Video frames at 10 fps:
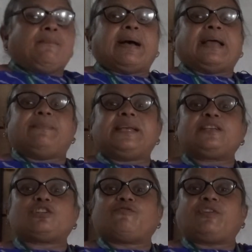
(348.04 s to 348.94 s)
by
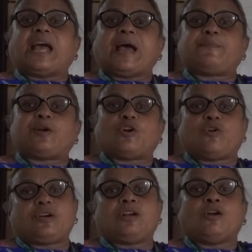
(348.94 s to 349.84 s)
means of a
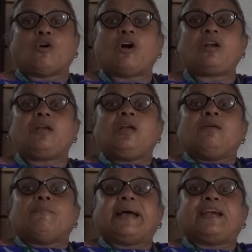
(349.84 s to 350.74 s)
hapteron or
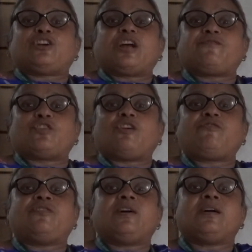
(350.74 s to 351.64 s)
by a tuft
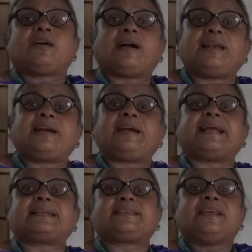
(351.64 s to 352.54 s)
of
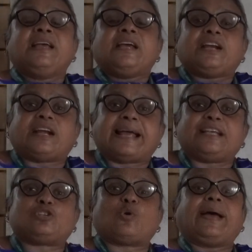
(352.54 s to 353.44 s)
colorless
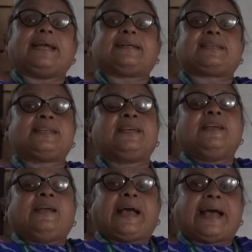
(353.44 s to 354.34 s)
rhizoids.
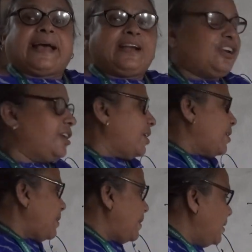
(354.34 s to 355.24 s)
And
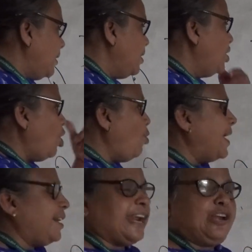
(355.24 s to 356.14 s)
now
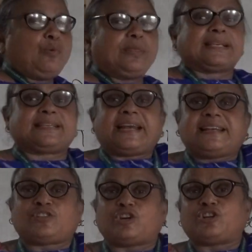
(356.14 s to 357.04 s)
I tell you the cell
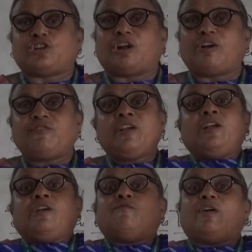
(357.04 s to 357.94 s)
structure of
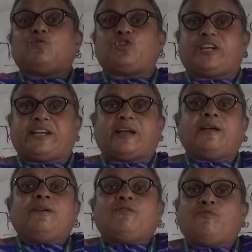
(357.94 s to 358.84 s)
Vaucharia.
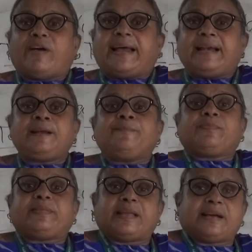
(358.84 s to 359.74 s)
Well,
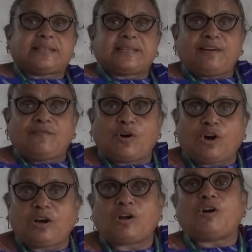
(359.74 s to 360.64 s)
the cell
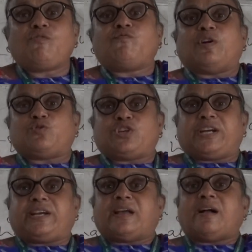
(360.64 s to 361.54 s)
wall of
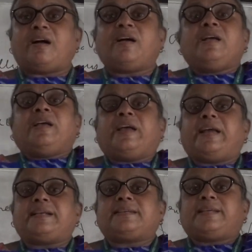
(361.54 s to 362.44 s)
Vaucharia
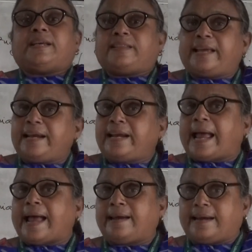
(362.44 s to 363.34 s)
is thin
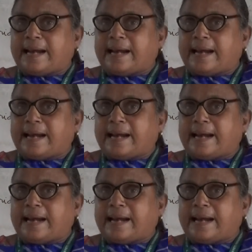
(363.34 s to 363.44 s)
and